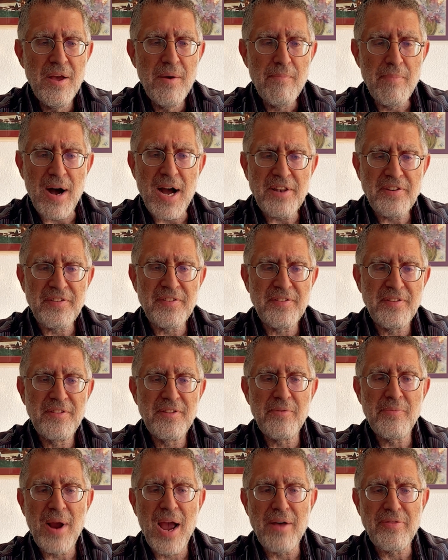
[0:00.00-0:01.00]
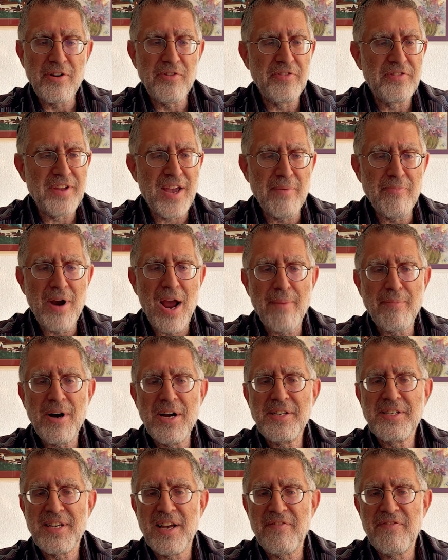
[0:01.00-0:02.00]
But those same
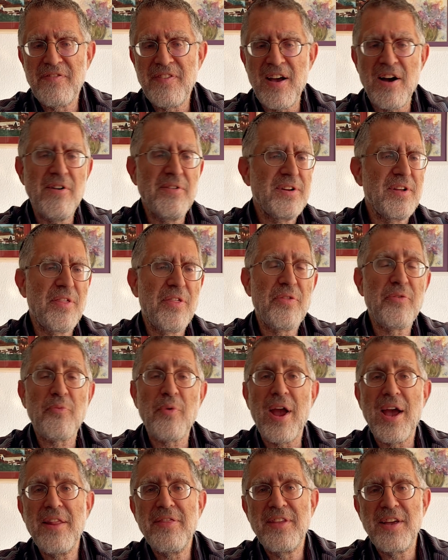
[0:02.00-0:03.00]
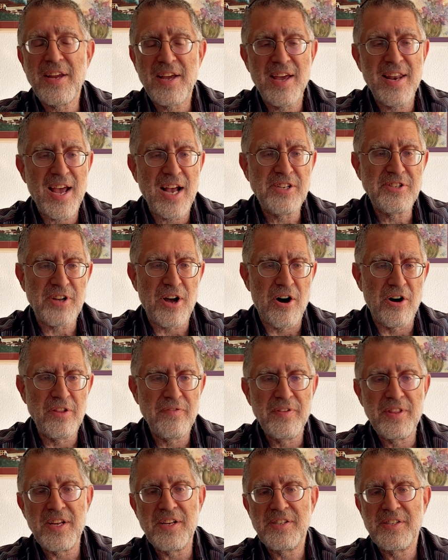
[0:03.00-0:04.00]
rabbis have found a thread that connects all
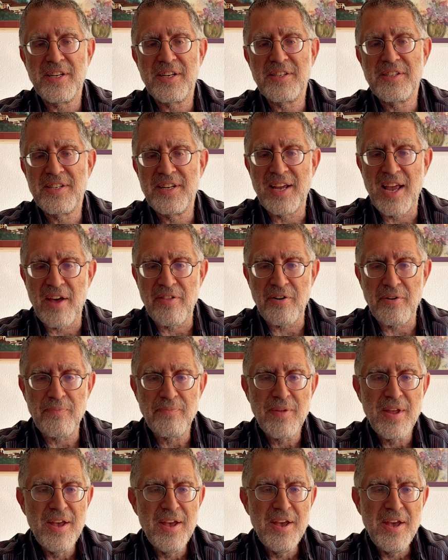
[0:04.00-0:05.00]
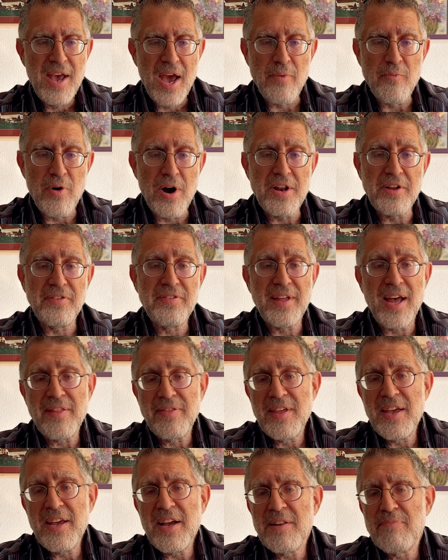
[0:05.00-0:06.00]
of these things together. And what is that
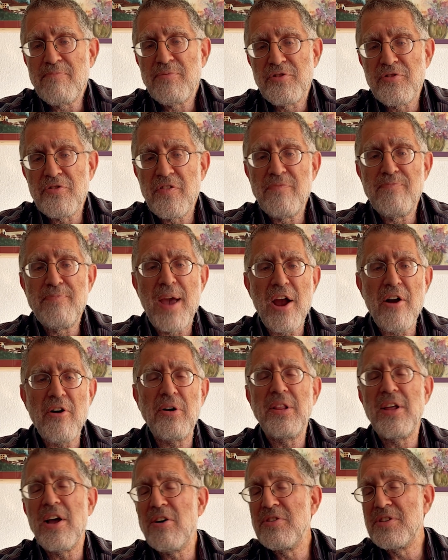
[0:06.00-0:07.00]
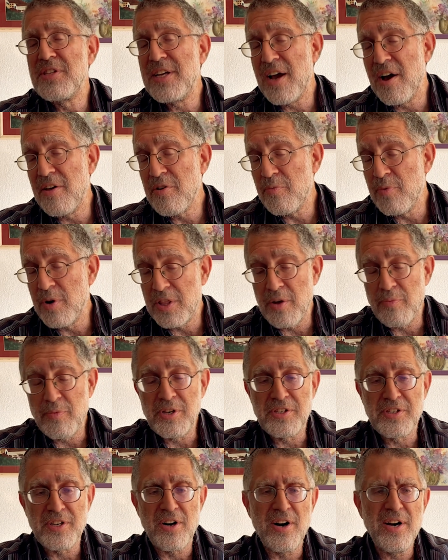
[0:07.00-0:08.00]
thing? It sort of parallels the other one that we
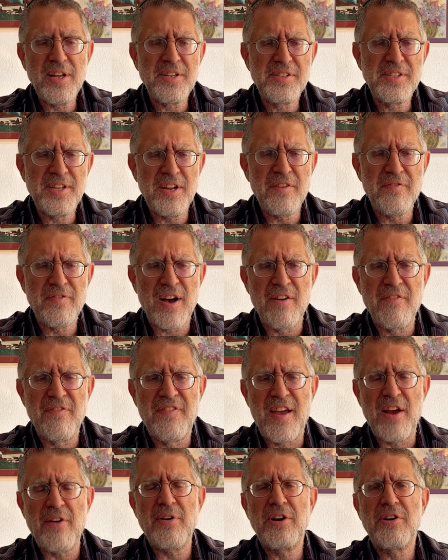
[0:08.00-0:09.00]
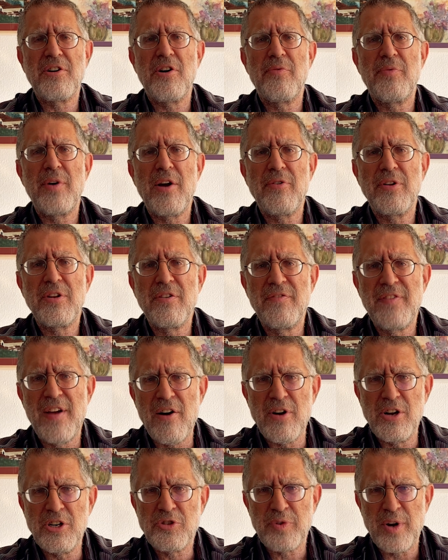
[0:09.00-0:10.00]
saw. Instead of avera goreret
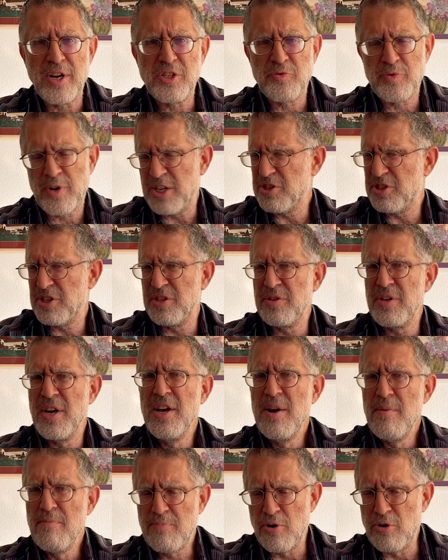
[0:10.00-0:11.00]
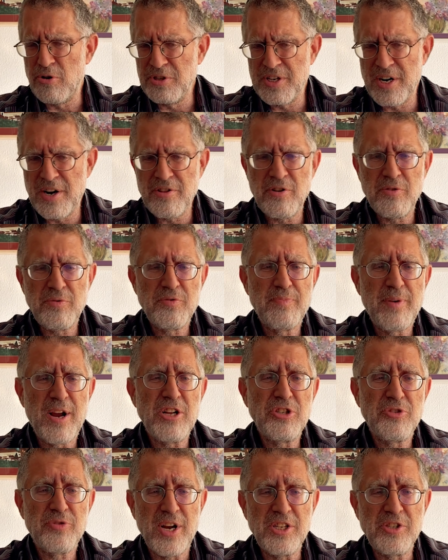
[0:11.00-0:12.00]
avera, transgression pulls another
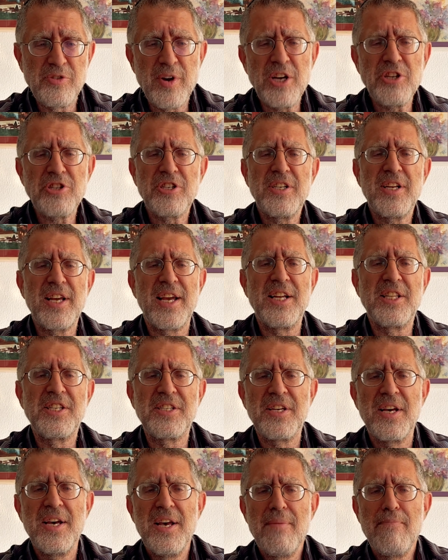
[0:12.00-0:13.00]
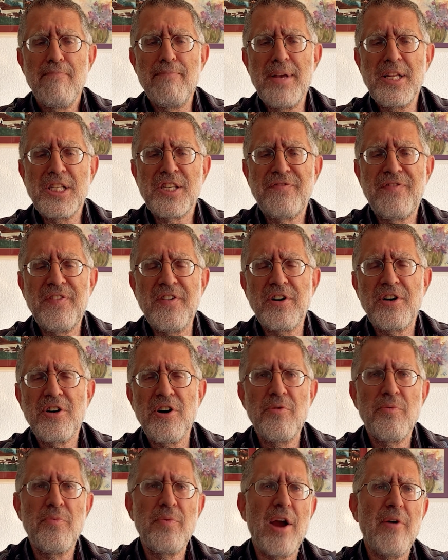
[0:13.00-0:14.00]
transgression, it's mitzvah
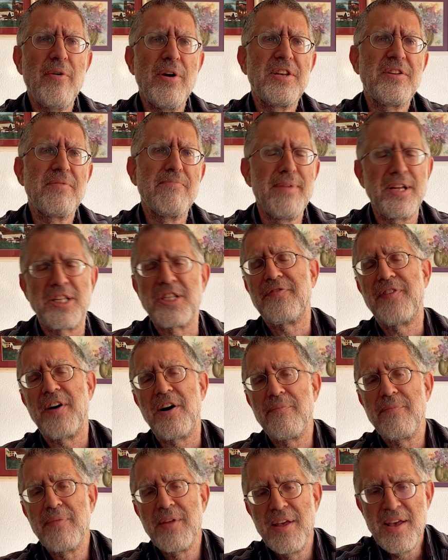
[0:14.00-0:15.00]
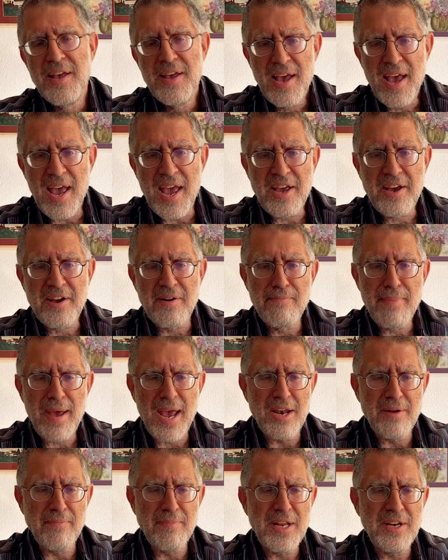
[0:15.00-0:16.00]
goreret mitzvah. A
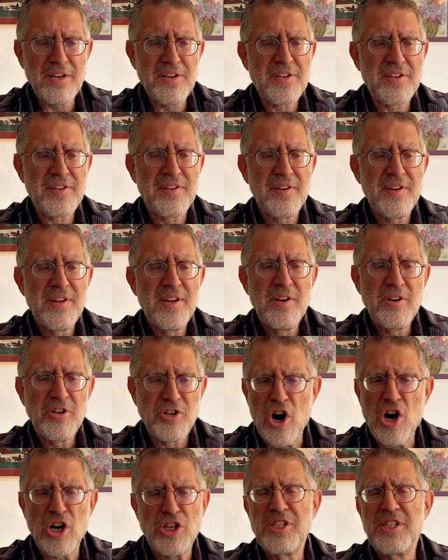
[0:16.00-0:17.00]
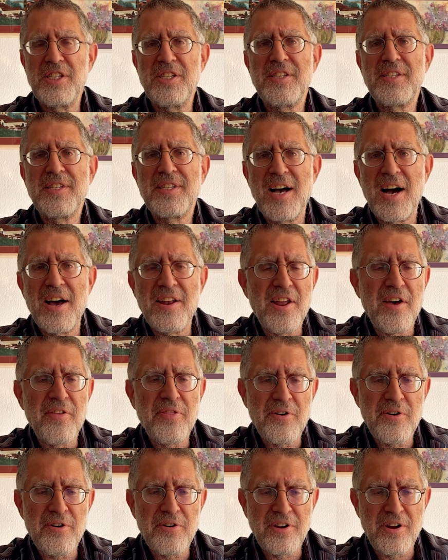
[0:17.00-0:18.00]
commandment causes
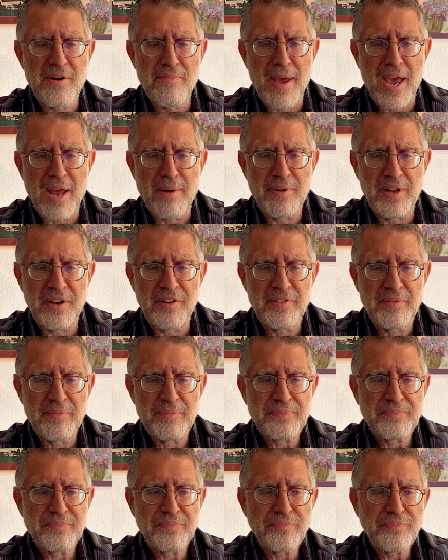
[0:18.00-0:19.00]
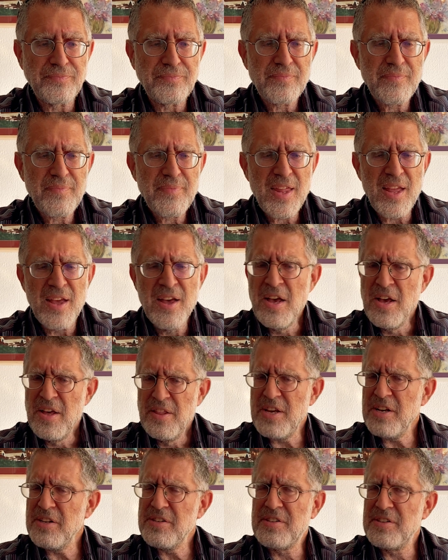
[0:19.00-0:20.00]
another commandment.
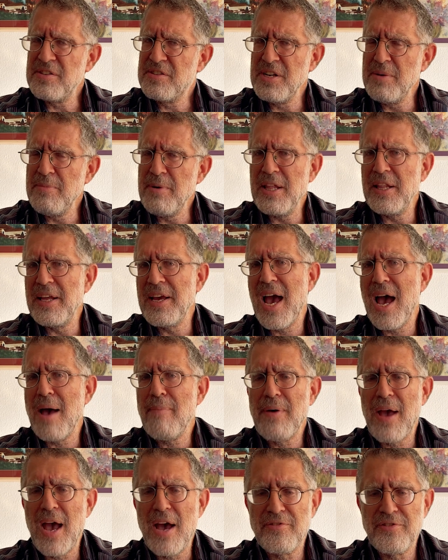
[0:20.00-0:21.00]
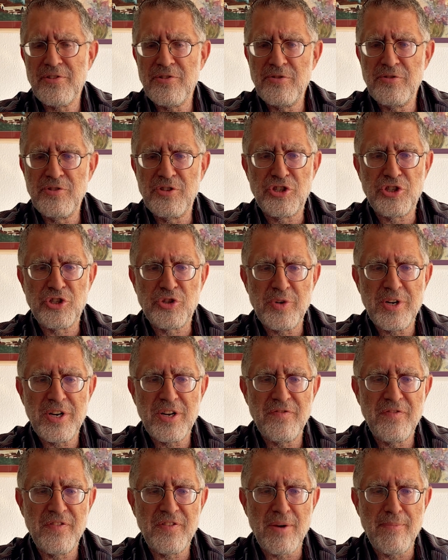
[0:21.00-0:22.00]
This seemingly haphazard string
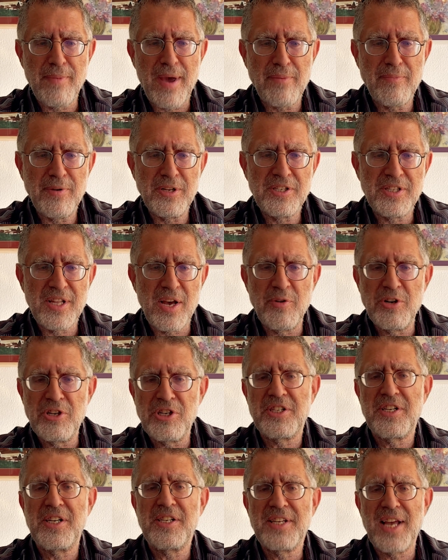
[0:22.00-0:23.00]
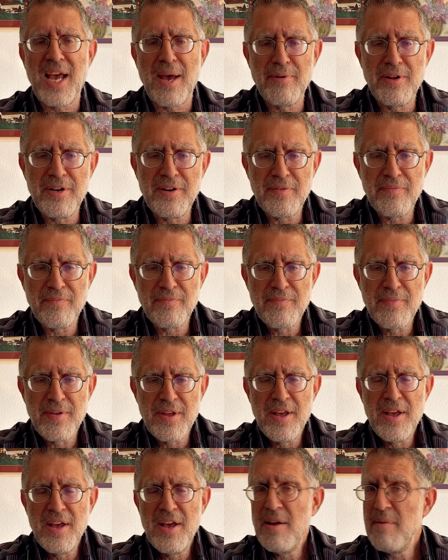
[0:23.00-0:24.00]
of commandments that we just examined
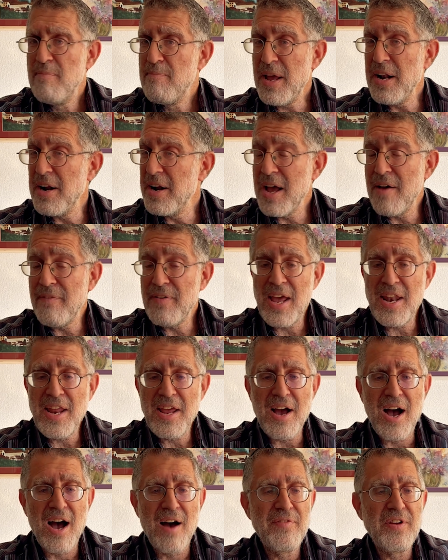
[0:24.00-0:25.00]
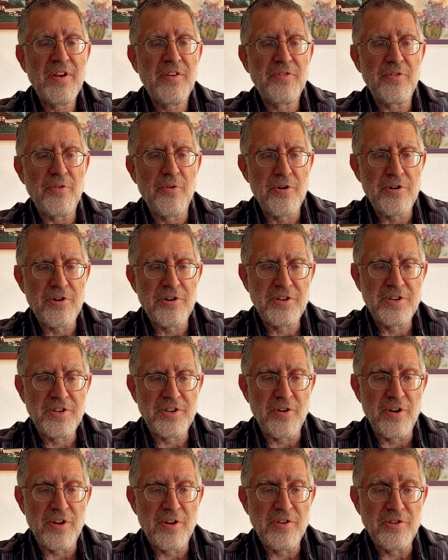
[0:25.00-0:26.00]
may not have any obvious order
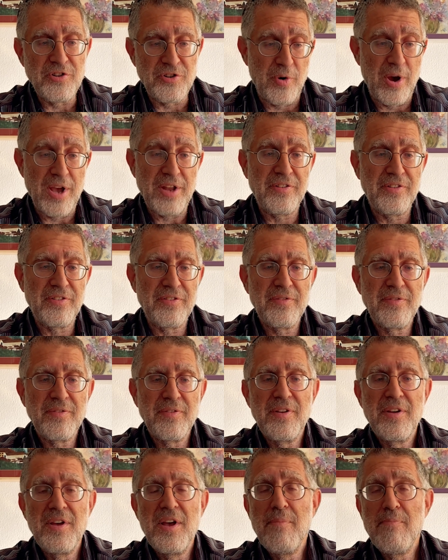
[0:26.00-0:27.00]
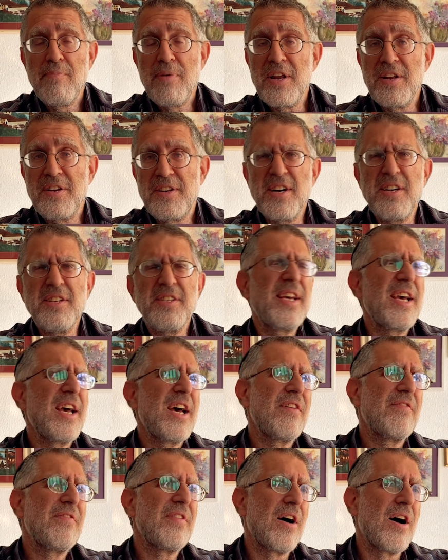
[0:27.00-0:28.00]
to it, but it does
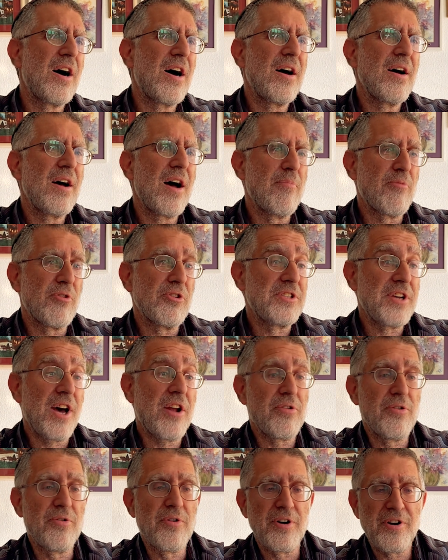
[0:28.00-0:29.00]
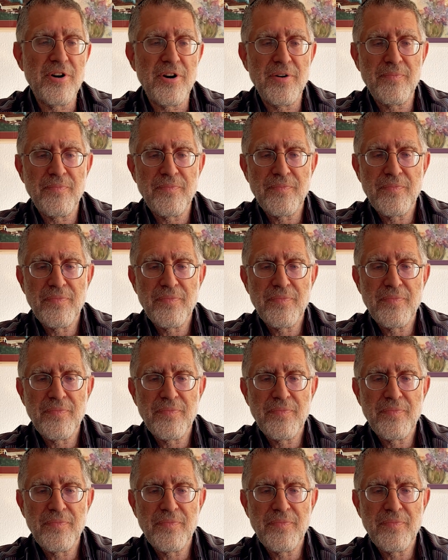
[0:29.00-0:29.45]
have a more subtle order